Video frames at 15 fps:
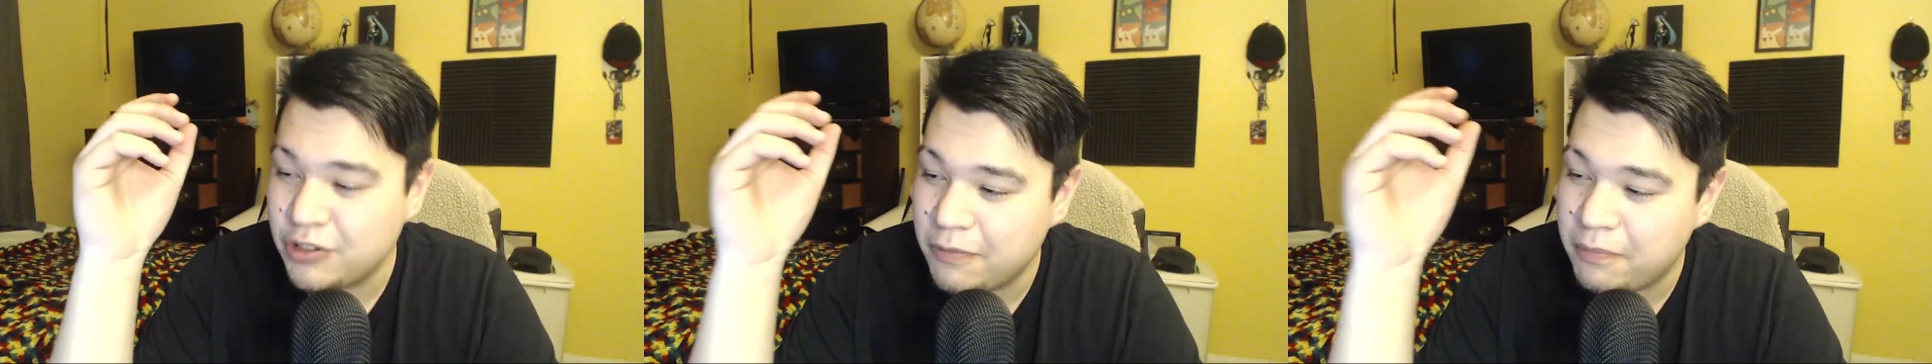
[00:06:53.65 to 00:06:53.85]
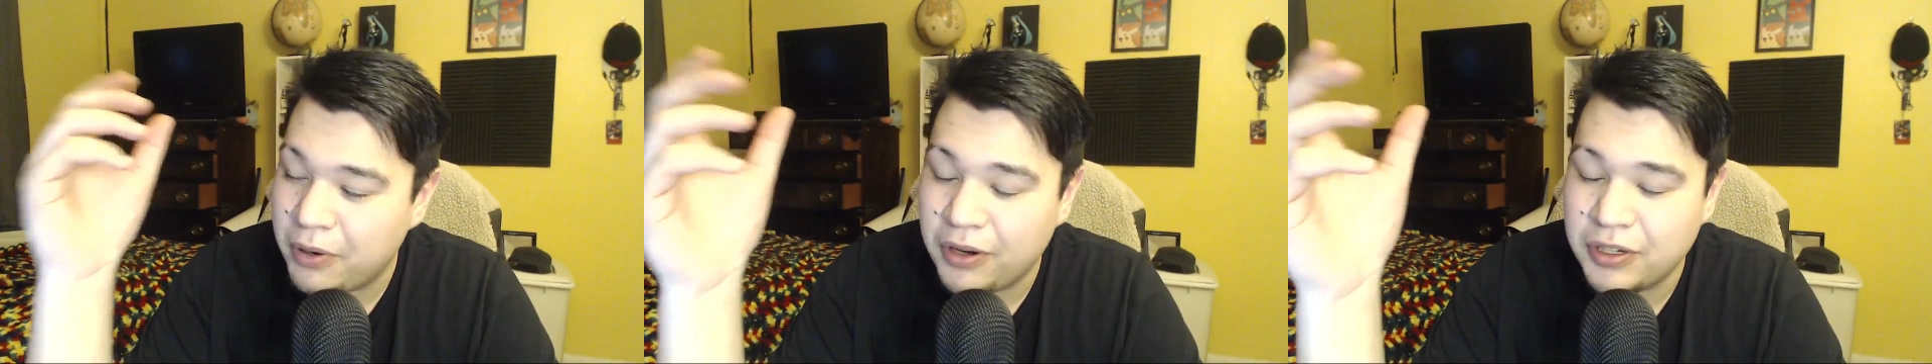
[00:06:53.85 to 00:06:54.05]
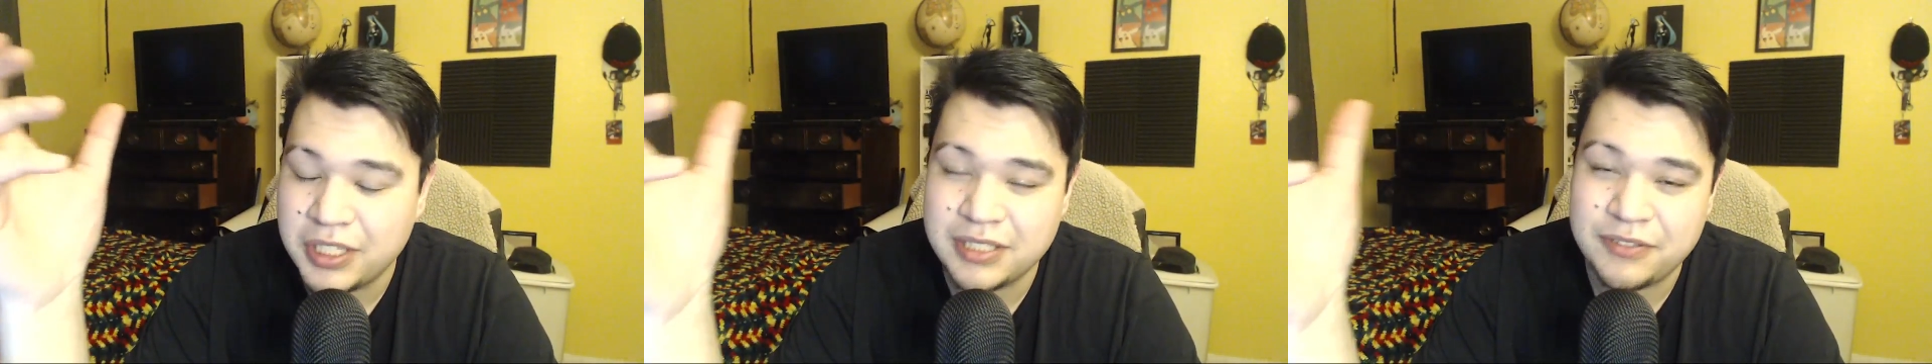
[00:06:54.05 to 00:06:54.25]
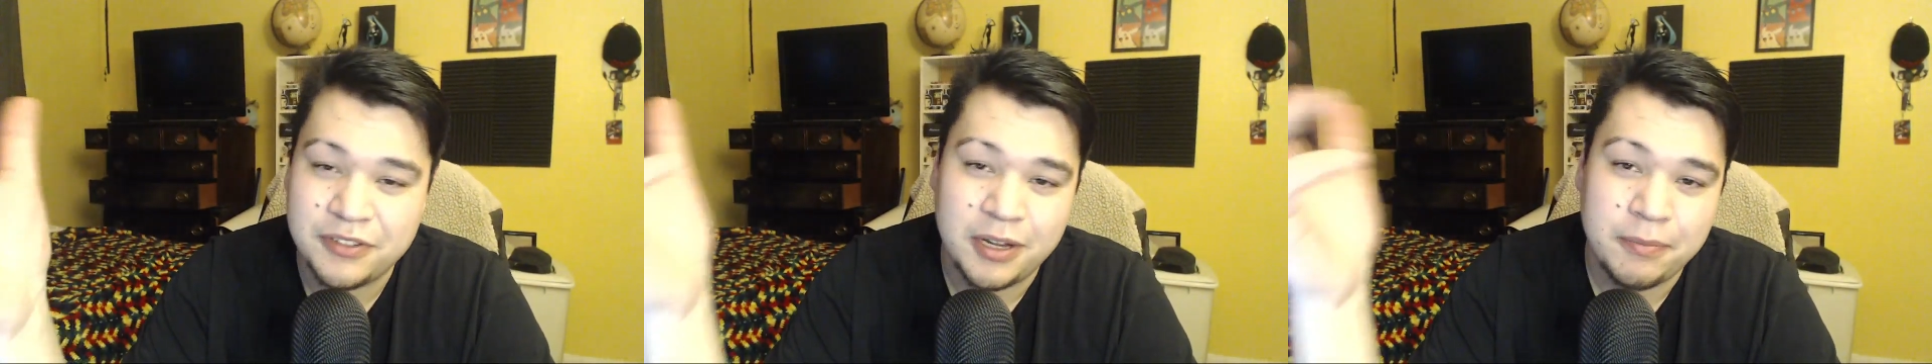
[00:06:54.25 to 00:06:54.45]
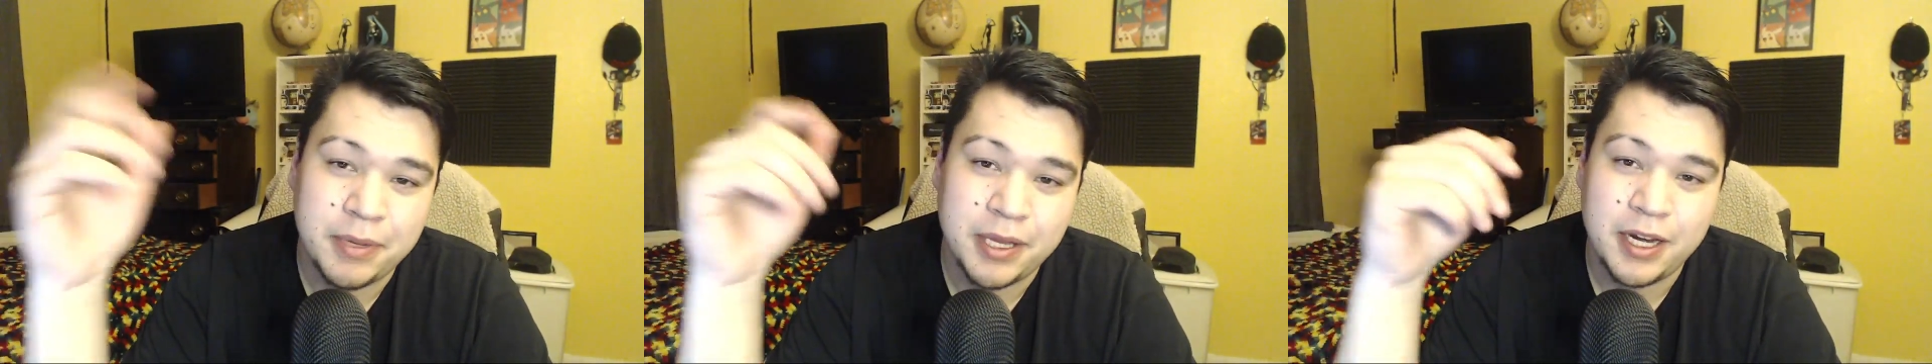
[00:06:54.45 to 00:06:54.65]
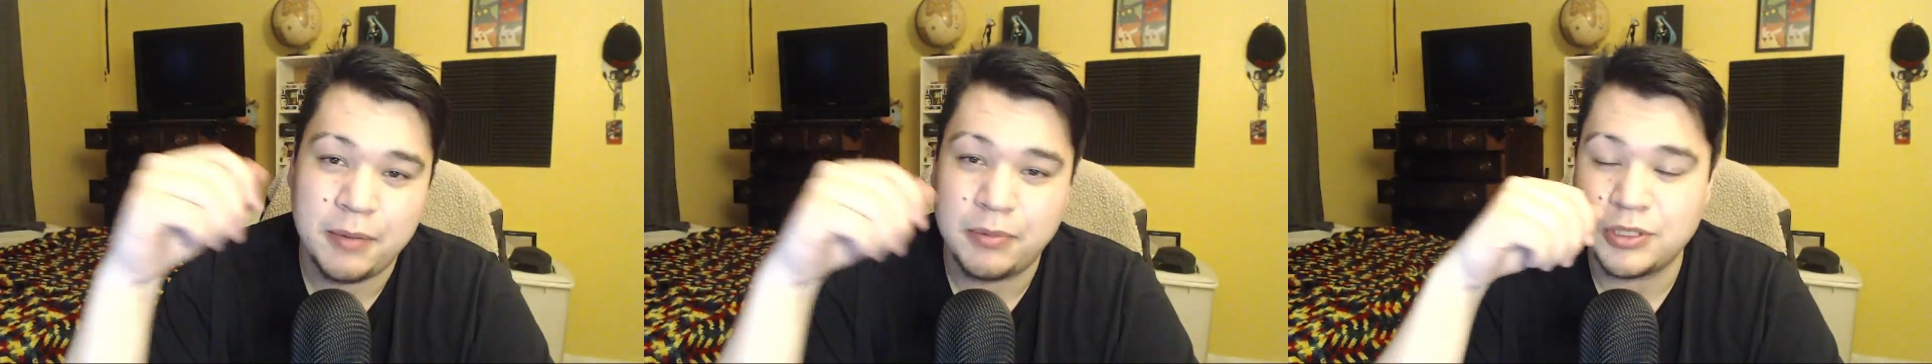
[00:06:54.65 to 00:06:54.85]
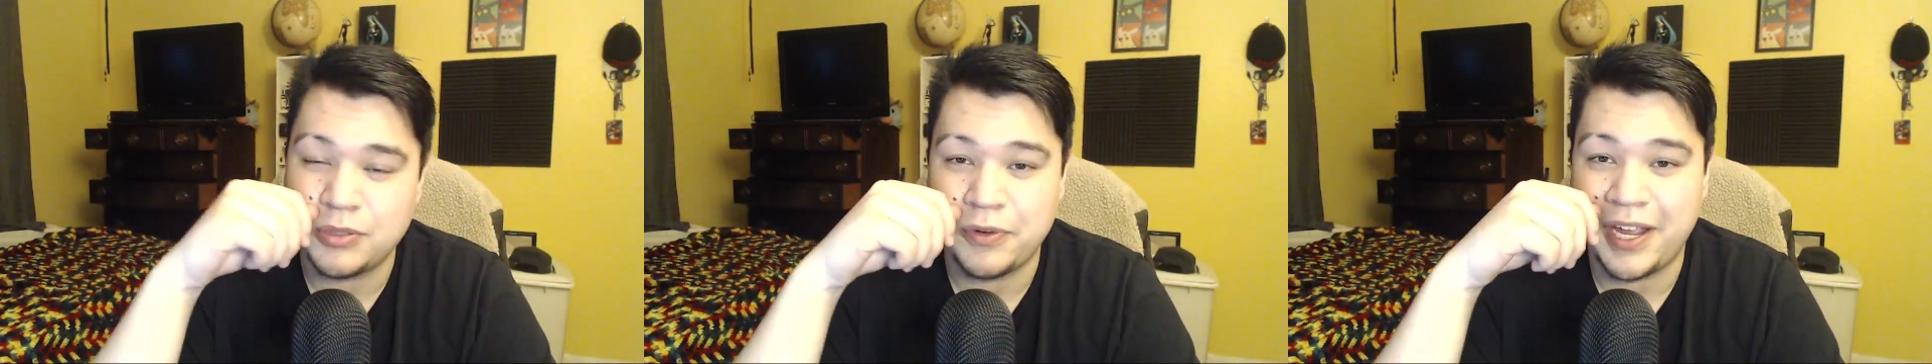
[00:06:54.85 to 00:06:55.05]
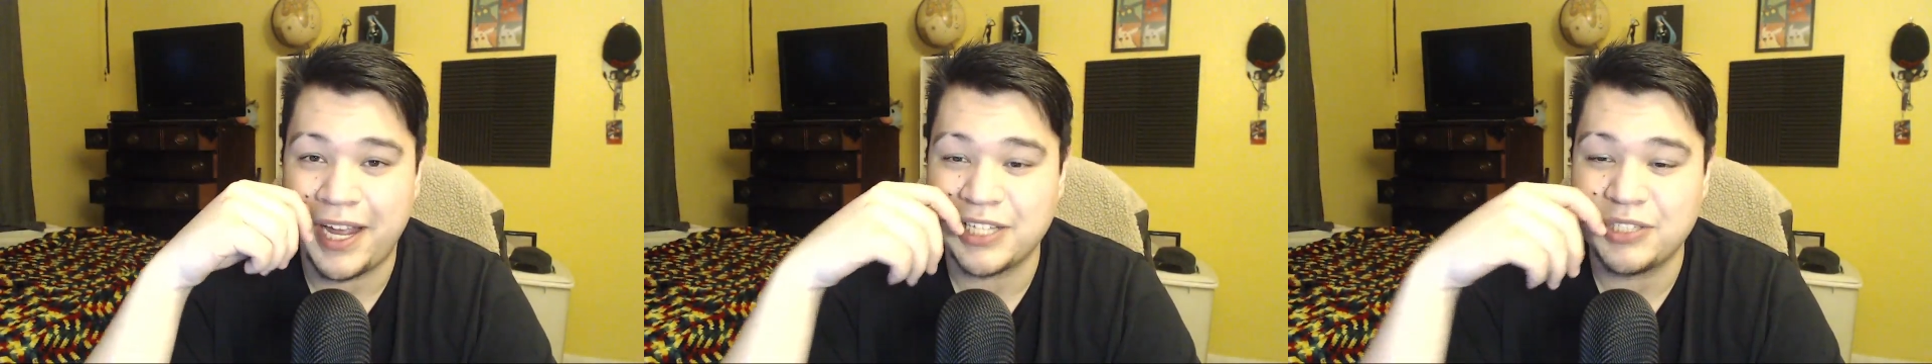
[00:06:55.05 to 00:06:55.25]
apologize for not being able to
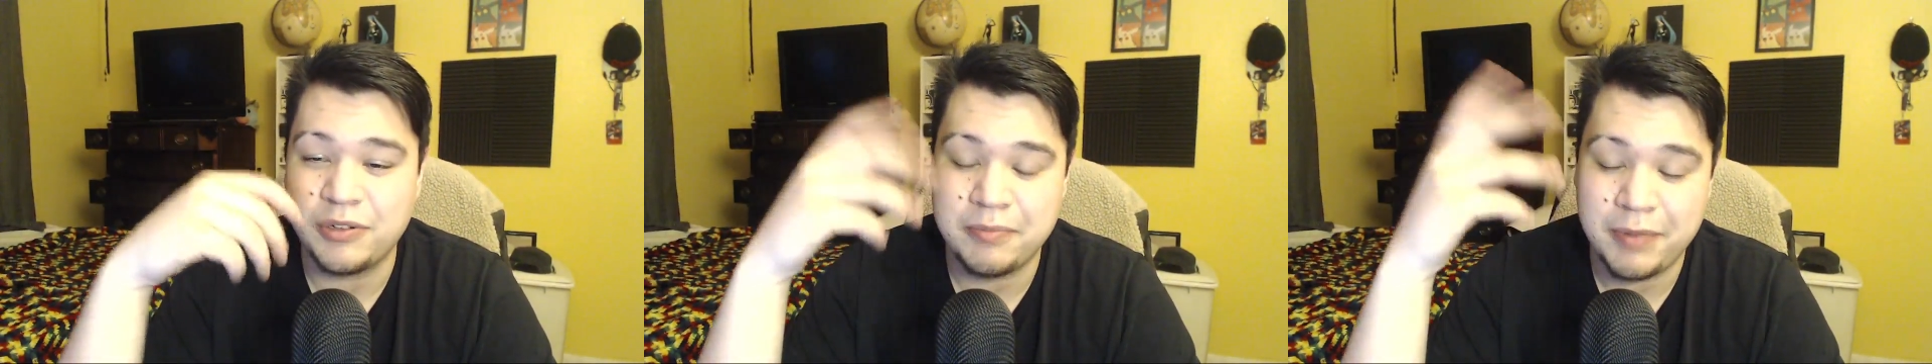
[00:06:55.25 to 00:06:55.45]
react to it.